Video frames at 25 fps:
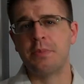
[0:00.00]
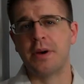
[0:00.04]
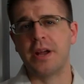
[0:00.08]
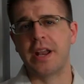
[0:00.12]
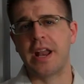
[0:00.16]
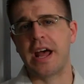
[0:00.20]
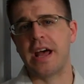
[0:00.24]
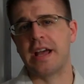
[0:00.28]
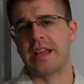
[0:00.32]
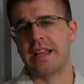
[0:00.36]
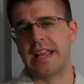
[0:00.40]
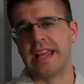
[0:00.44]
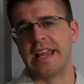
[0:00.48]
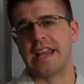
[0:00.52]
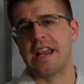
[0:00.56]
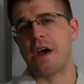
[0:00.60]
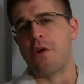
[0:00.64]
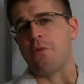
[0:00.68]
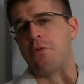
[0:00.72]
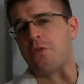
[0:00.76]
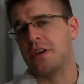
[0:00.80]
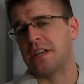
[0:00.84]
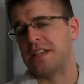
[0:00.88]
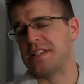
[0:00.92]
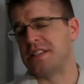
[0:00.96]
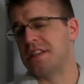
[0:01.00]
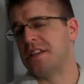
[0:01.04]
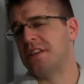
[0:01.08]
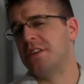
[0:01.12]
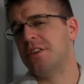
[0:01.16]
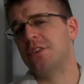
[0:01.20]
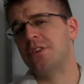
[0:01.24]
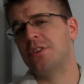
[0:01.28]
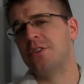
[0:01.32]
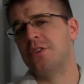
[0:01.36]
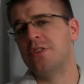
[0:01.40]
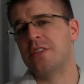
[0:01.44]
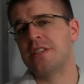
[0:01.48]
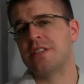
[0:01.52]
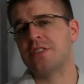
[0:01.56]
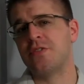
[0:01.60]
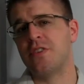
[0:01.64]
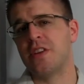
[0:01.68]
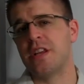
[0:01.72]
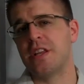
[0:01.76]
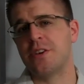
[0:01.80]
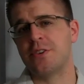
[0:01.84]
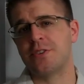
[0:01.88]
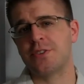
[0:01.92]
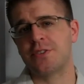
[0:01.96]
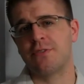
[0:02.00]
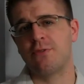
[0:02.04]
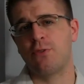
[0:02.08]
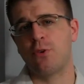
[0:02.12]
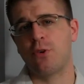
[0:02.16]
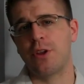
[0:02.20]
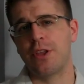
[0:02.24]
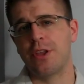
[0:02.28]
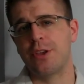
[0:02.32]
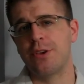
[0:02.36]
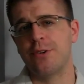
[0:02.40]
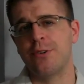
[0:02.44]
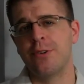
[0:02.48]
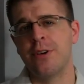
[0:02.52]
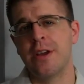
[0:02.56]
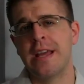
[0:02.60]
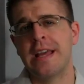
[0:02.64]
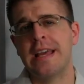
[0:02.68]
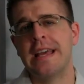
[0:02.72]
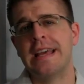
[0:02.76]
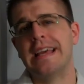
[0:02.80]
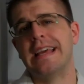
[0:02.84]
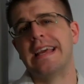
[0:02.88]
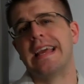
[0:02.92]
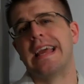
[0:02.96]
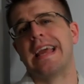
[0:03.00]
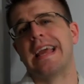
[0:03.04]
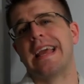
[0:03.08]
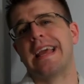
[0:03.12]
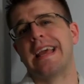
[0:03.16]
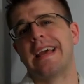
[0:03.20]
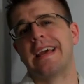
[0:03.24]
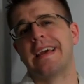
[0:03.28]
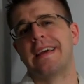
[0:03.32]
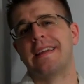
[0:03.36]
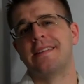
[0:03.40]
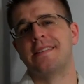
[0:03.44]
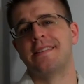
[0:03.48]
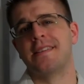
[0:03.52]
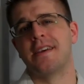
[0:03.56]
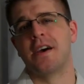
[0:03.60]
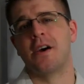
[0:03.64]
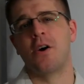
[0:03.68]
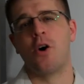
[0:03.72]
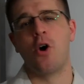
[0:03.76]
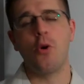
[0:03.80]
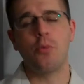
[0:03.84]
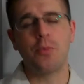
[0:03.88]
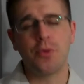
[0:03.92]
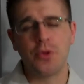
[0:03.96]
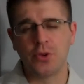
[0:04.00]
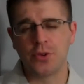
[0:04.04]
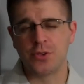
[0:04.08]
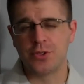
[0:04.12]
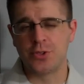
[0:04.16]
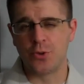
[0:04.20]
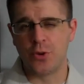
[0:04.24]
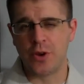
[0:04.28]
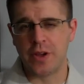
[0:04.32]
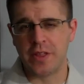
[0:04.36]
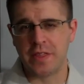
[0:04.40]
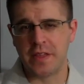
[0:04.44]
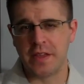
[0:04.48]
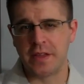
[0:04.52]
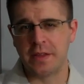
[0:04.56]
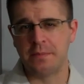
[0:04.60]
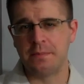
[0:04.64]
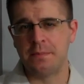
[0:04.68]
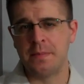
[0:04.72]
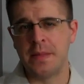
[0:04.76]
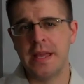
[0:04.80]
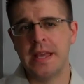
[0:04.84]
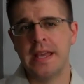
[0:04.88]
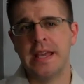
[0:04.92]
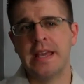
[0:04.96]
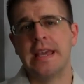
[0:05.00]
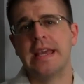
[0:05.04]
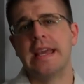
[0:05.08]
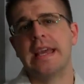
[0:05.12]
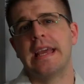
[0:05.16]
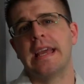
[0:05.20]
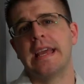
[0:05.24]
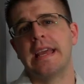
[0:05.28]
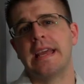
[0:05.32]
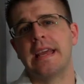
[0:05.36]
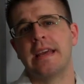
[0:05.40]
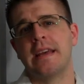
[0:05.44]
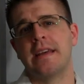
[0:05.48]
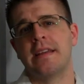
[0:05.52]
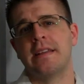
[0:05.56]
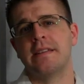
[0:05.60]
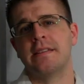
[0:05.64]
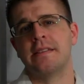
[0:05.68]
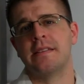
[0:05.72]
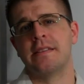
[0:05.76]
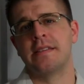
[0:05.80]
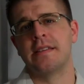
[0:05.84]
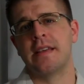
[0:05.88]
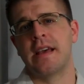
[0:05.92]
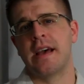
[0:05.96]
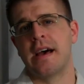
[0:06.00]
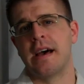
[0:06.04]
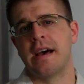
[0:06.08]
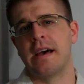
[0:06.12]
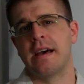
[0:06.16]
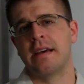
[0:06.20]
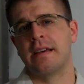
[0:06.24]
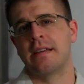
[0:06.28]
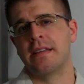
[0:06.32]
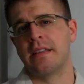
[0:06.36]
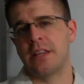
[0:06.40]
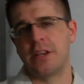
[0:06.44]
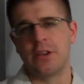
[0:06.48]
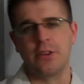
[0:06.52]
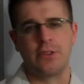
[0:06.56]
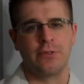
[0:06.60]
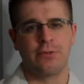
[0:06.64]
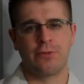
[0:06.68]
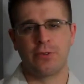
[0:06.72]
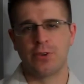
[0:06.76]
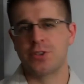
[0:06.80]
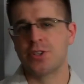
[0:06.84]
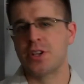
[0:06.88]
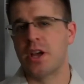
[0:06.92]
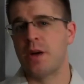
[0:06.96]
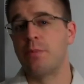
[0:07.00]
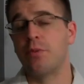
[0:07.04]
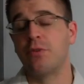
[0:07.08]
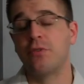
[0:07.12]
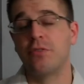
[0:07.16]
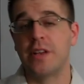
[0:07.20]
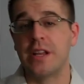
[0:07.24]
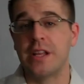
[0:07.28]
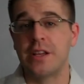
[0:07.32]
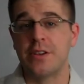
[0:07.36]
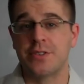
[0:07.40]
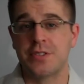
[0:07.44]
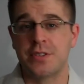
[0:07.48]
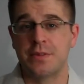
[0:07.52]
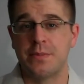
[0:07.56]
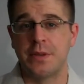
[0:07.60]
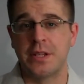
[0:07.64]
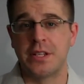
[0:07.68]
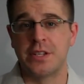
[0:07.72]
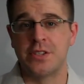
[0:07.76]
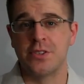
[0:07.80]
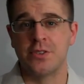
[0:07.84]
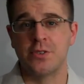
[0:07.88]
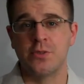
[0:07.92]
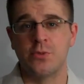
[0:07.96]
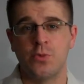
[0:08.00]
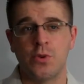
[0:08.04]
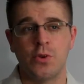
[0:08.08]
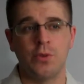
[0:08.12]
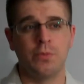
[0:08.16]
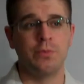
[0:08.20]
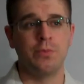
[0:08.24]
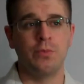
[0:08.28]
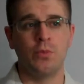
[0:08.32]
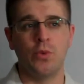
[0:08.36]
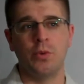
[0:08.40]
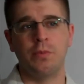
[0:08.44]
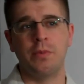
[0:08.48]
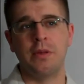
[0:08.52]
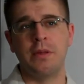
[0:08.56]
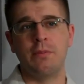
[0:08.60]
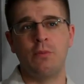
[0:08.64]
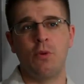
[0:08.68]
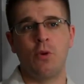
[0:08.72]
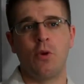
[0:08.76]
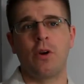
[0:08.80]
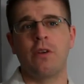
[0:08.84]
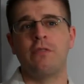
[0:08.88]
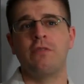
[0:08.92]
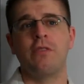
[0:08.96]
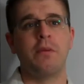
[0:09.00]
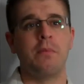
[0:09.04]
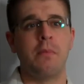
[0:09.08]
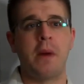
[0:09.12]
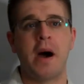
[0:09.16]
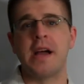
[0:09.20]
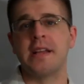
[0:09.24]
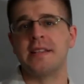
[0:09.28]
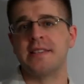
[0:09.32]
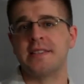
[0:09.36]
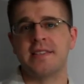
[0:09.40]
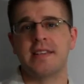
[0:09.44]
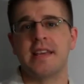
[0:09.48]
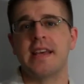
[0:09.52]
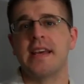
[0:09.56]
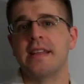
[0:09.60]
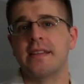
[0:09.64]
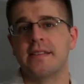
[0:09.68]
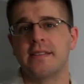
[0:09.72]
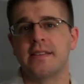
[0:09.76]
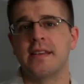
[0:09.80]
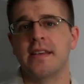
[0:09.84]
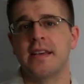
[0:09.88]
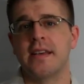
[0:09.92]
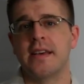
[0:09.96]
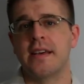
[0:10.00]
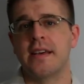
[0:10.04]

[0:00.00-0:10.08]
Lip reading: But again, I will continue to do these videos for you, and hope you enjoyed them. And, you know, the first couple videos I'm going to do will be more of a mindset,